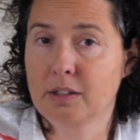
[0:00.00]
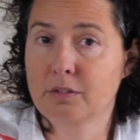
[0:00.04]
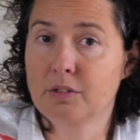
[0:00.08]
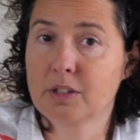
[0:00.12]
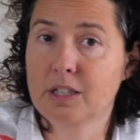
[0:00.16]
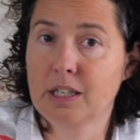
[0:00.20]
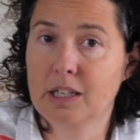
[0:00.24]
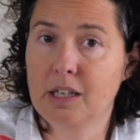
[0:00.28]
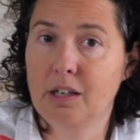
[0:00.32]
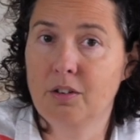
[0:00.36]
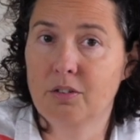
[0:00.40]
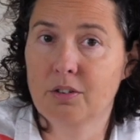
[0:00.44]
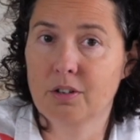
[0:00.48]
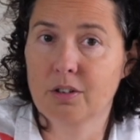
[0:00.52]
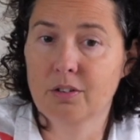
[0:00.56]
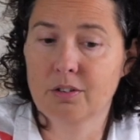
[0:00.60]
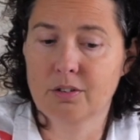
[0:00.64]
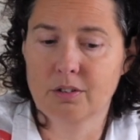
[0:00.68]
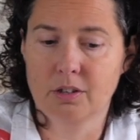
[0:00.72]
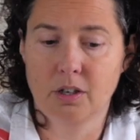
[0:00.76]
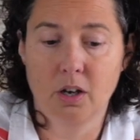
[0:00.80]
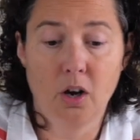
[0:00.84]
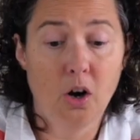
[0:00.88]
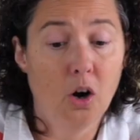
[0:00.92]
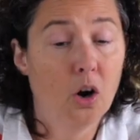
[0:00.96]
of the
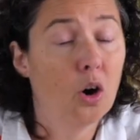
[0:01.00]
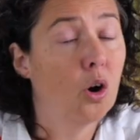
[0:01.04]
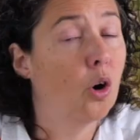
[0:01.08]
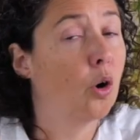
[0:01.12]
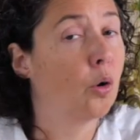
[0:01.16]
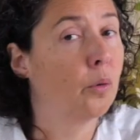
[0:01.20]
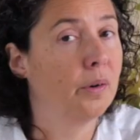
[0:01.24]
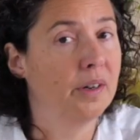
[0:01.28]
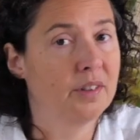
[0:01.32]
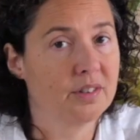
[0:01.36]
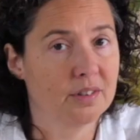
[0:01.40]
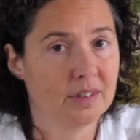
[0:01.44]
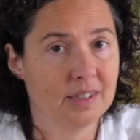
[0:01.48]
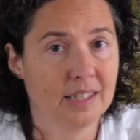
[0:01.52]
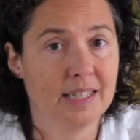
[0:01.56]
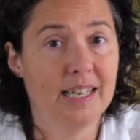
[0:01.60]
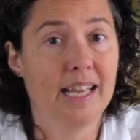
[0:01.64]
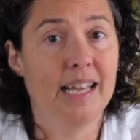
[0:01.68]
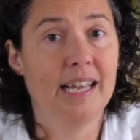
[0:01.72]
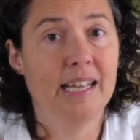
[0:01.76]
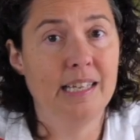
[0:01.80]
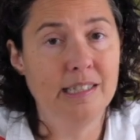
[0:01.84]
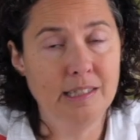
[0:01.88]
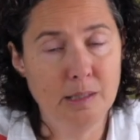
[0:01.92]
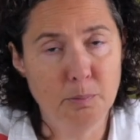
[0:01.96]
cases or is it in
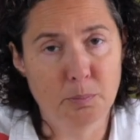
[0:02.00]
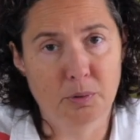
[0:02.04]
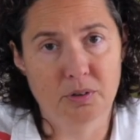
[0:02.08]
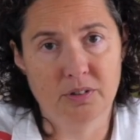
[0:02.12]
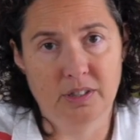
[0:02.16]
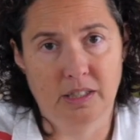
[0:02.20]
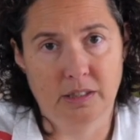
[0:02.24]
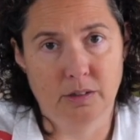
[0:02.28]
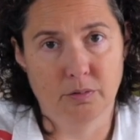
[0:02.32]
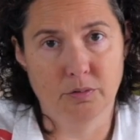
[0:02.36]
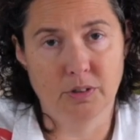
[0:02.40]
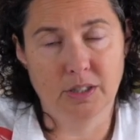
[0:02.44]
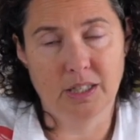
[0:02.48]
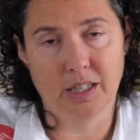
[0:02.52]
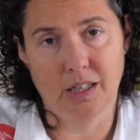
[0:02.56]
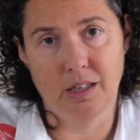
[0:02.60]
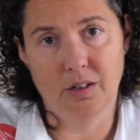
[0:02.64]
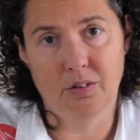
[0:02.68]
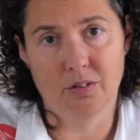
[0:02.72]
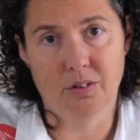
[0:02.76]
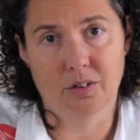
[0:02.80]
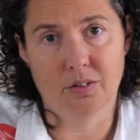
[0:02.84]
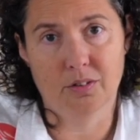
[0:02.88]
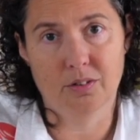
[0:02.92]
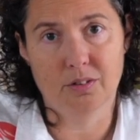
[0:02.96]
80% of the
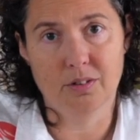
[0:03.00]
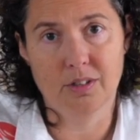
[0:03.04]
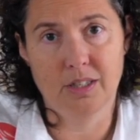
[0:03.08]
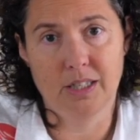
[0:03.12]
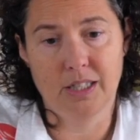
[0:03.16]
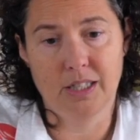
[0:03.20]
cases?